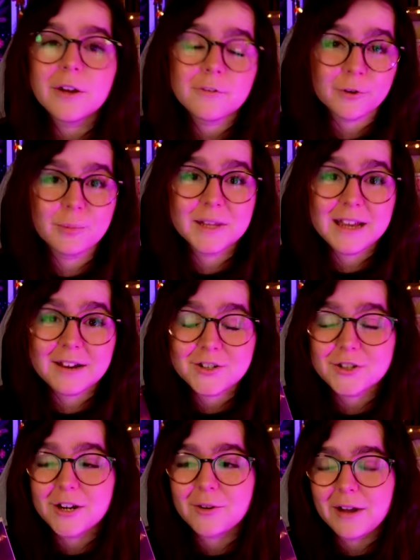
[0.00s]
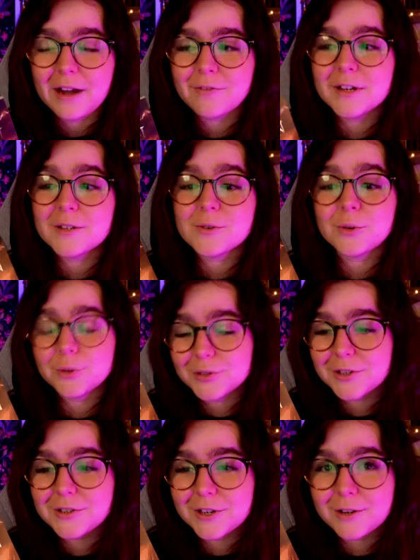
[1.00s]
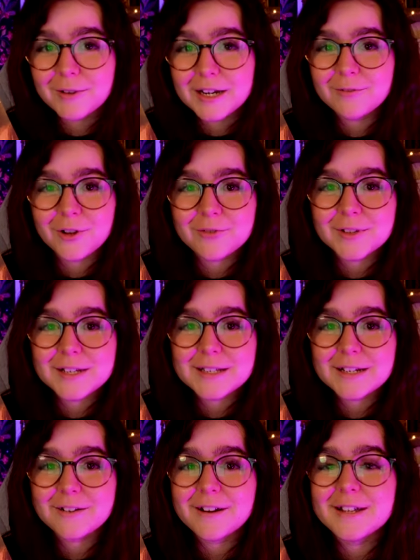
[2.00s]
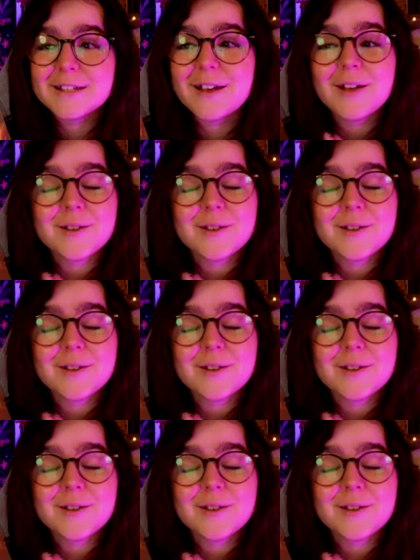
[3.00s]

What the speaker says: formerly How to Train Your Gavin, is also doing a reading vlog for this series.